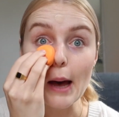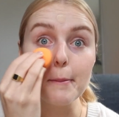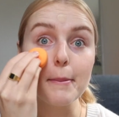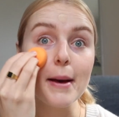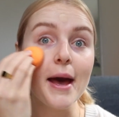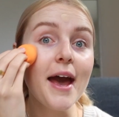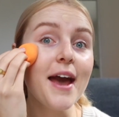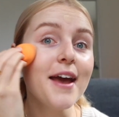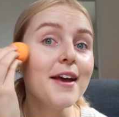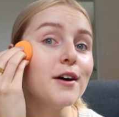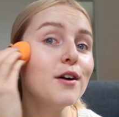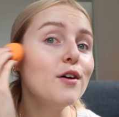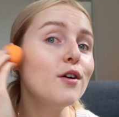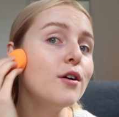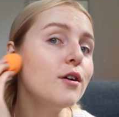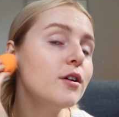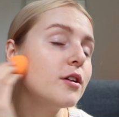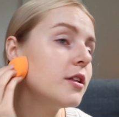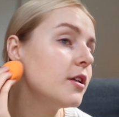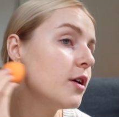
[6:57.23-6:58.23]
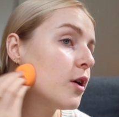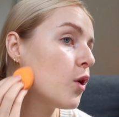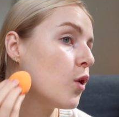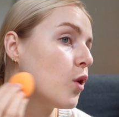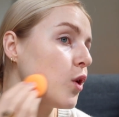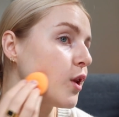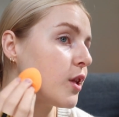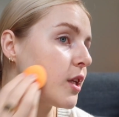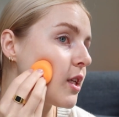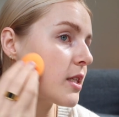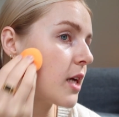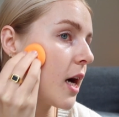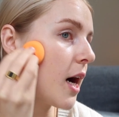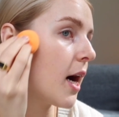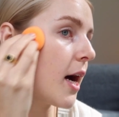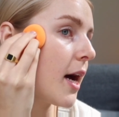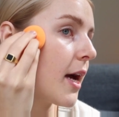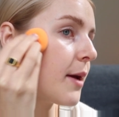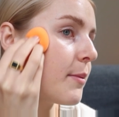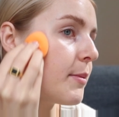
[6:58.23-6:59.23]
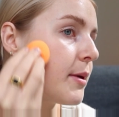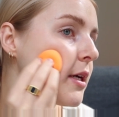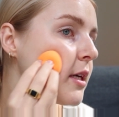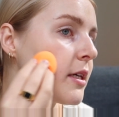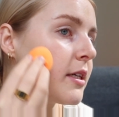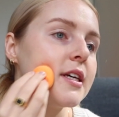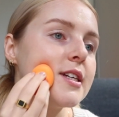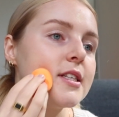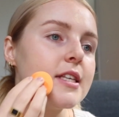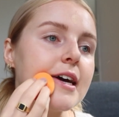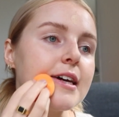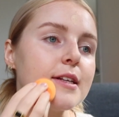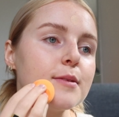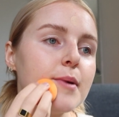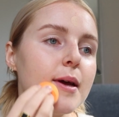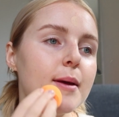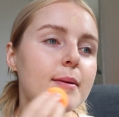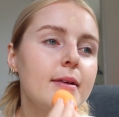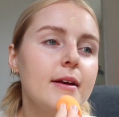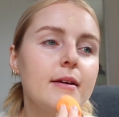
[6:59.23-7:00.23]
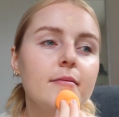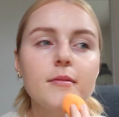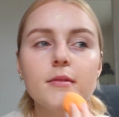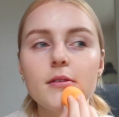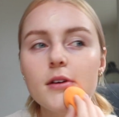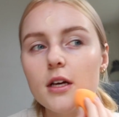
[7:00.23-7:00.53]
pale all the time. So yeah, it's maybe